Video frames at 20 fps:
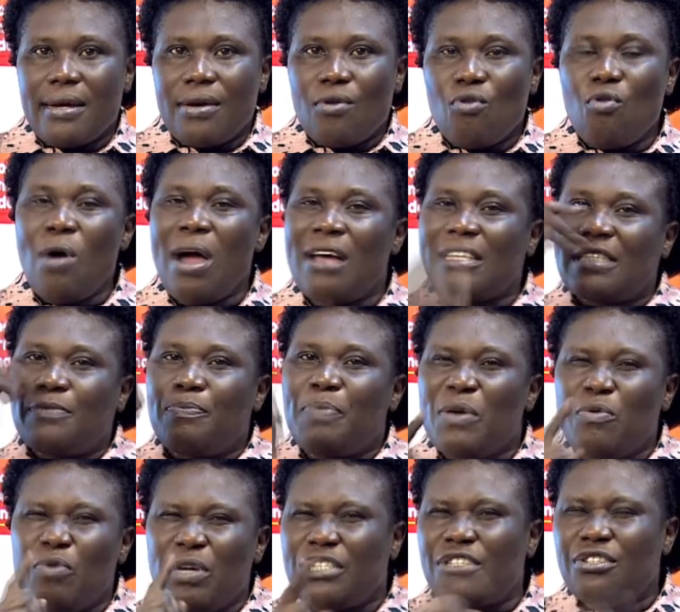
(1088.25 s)
Who has
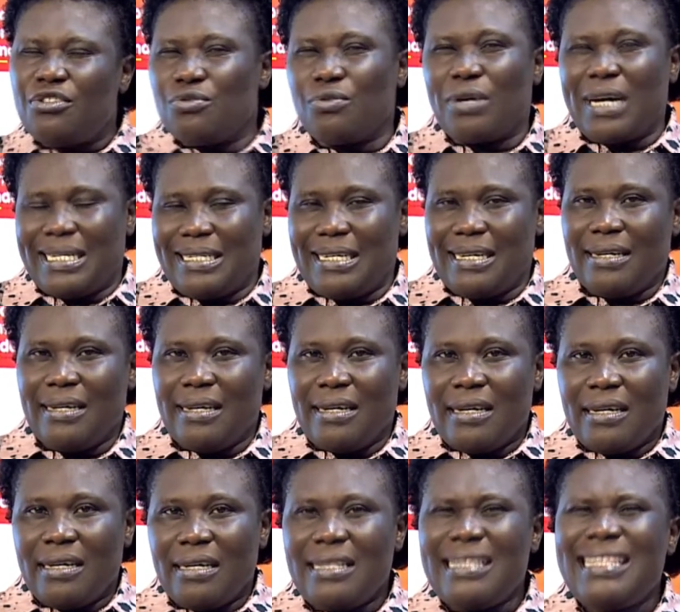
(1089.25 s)
bewitched Uganda?
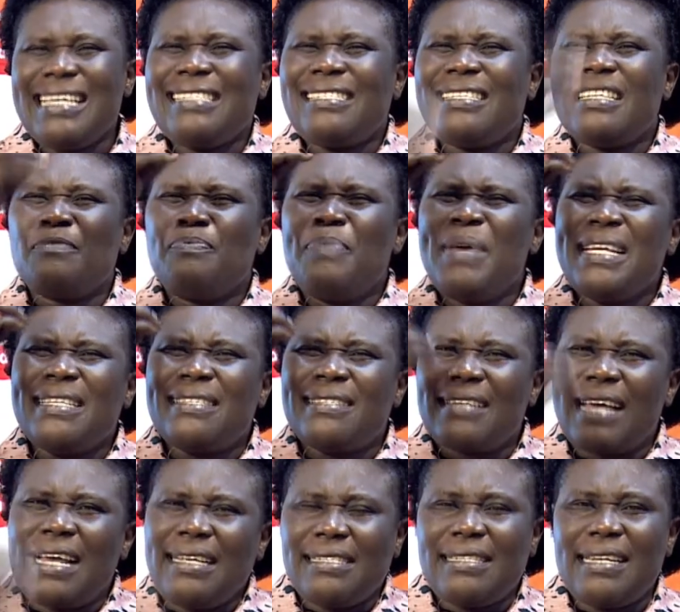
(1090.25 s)
This is being
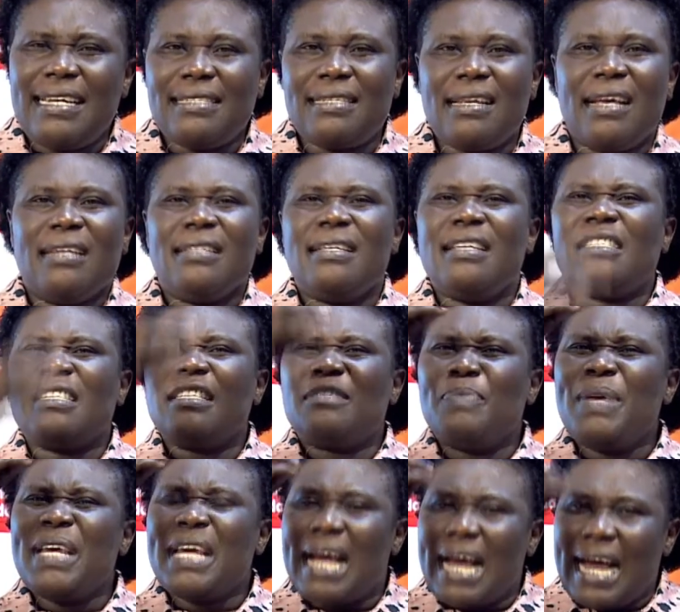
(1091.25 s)
senseless. This is
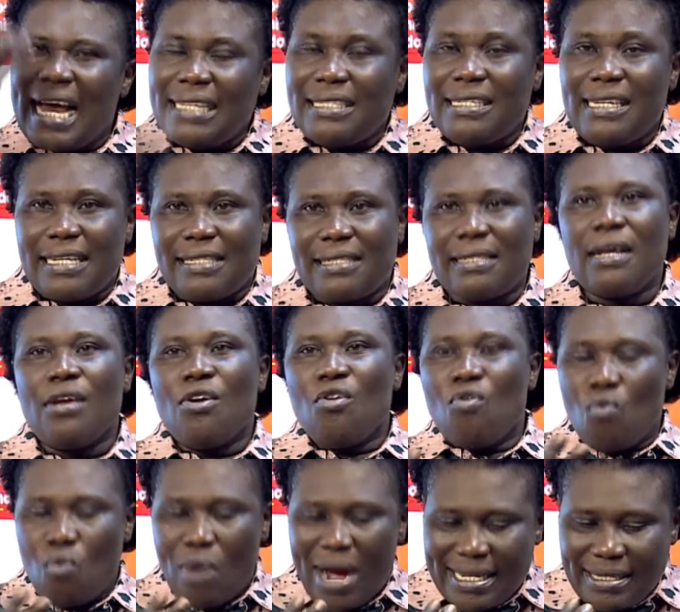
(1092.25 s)
being heartless.
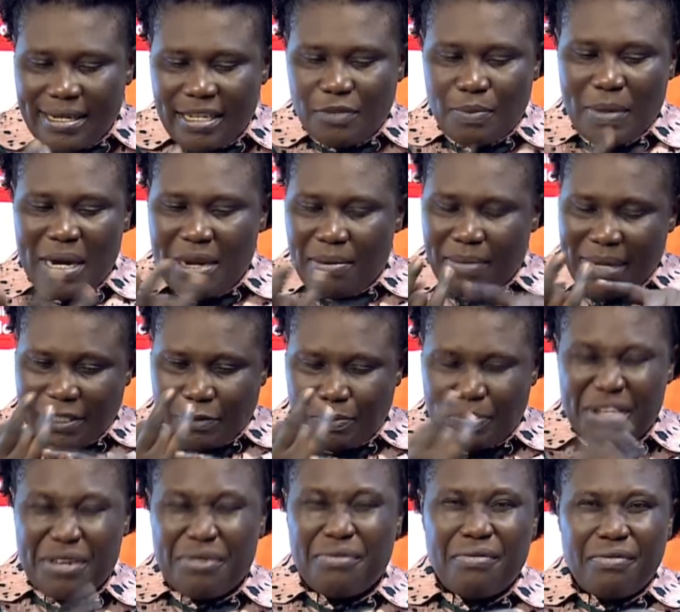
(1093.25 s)
One, this money must
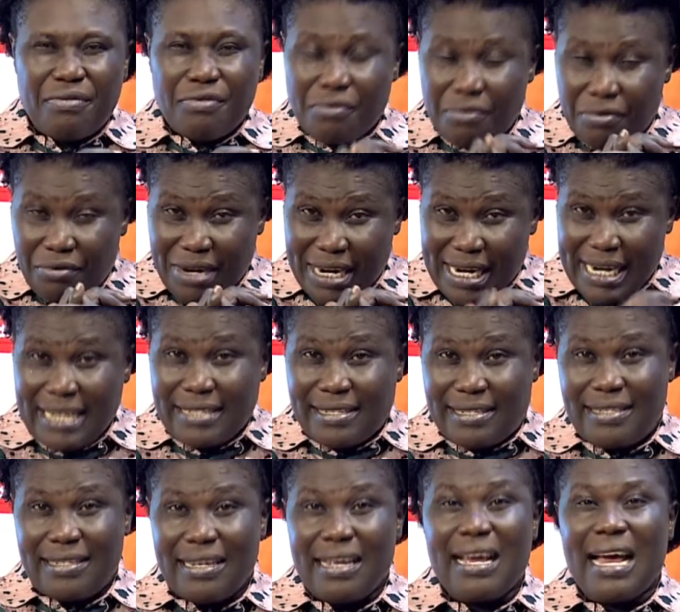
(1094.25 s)
be
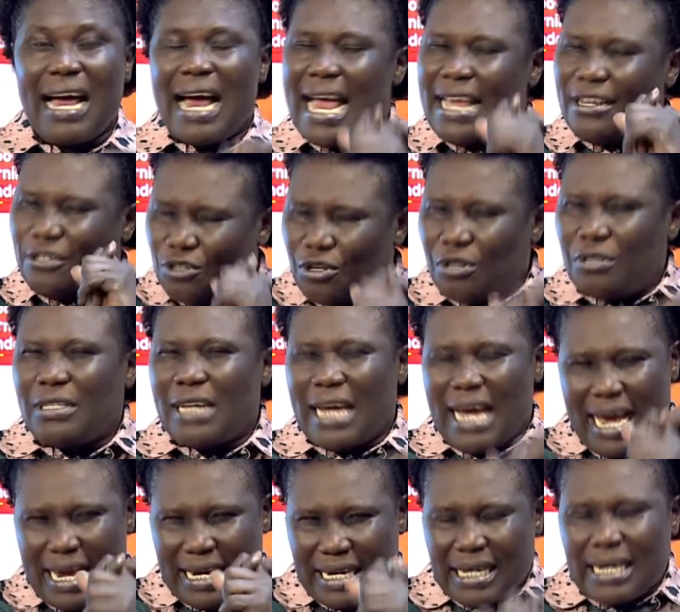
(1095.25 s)
released. I don't
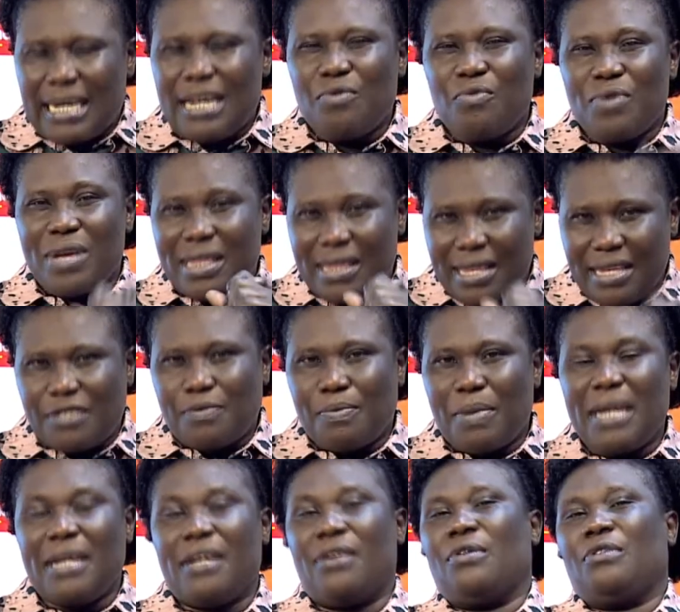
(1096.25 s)
agree with this
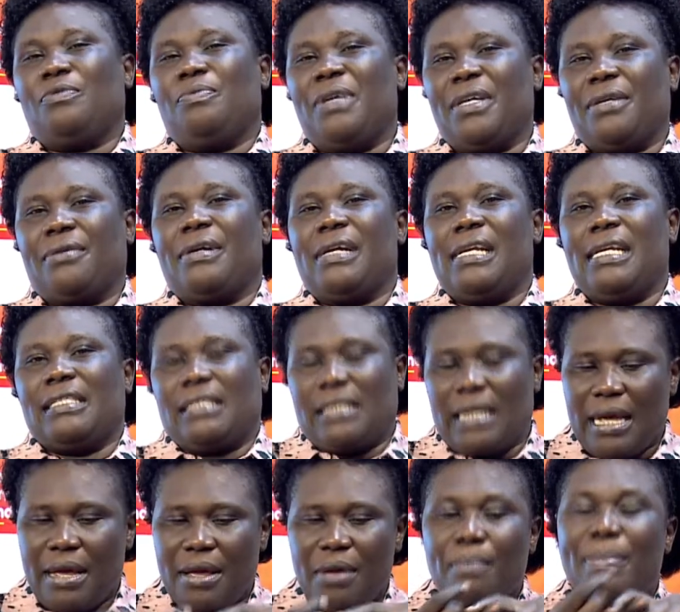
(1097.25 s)
money not being released.
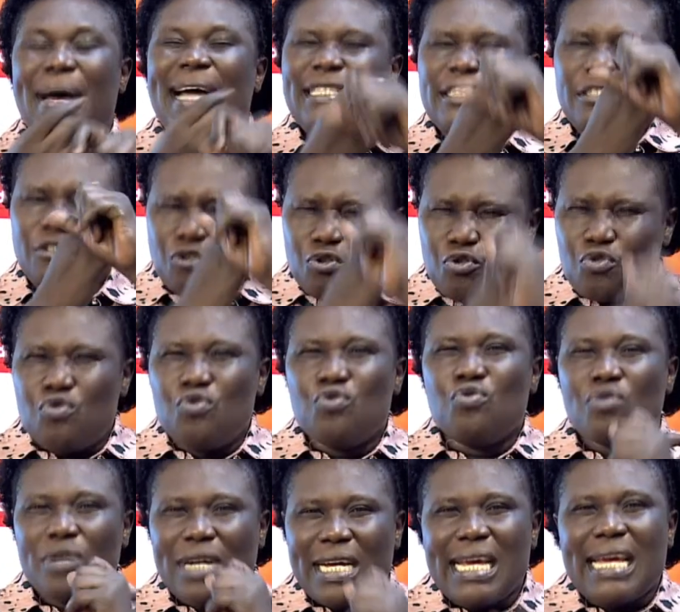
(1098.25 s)
But
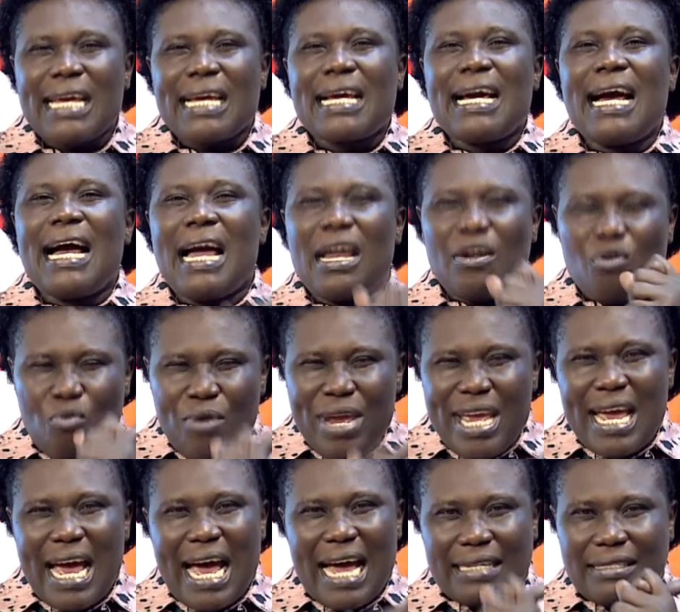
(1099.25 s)
2, can
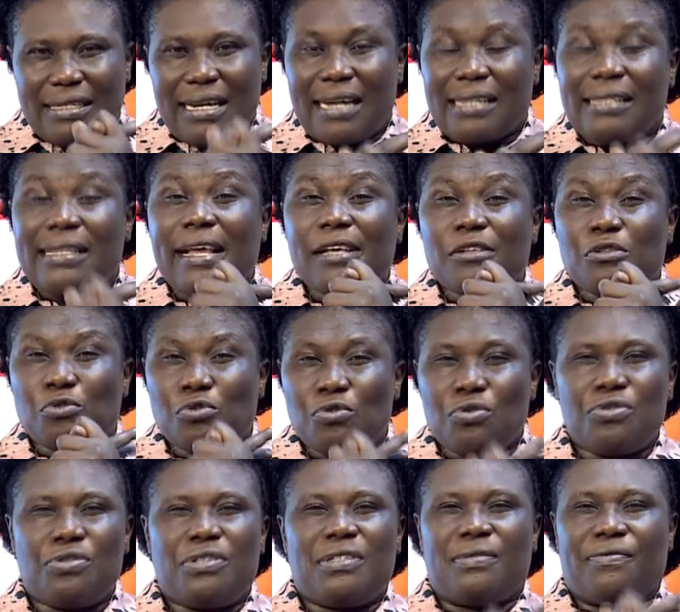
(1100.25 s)
we attack the
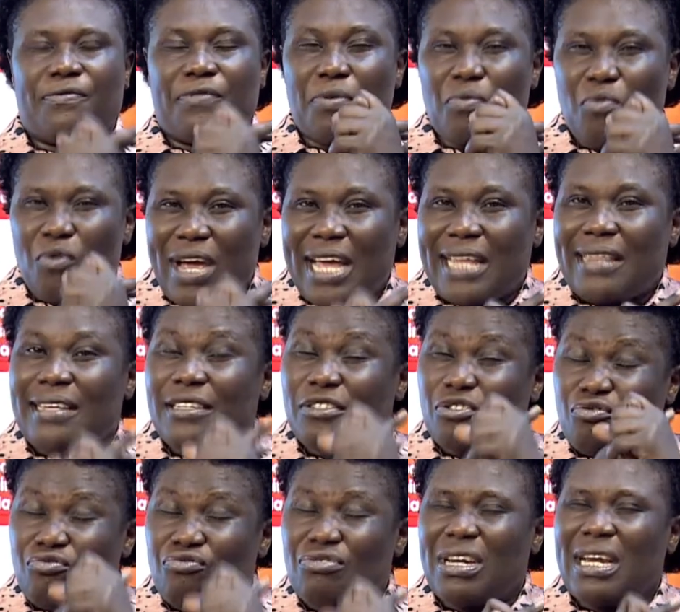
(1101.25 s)
source from where these
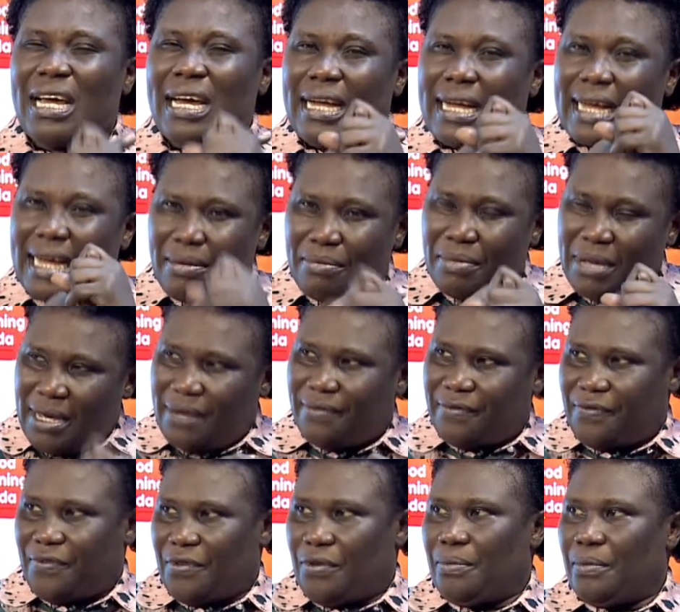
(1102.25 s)
children are coming
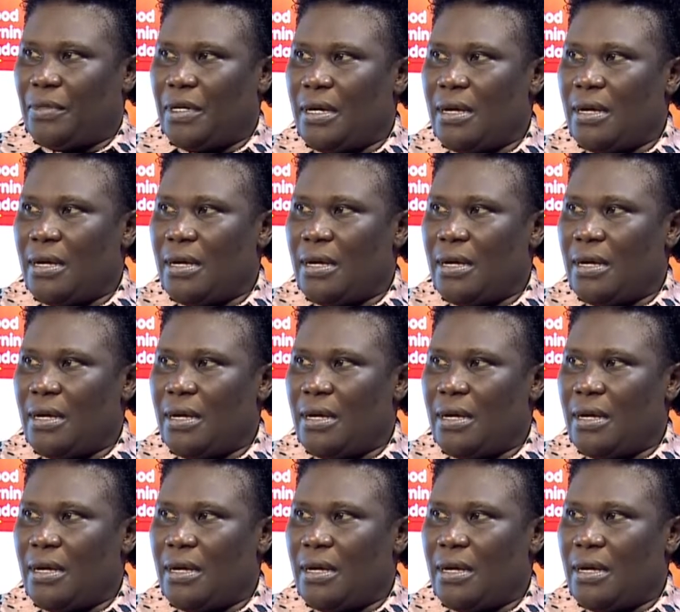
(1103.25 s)
from?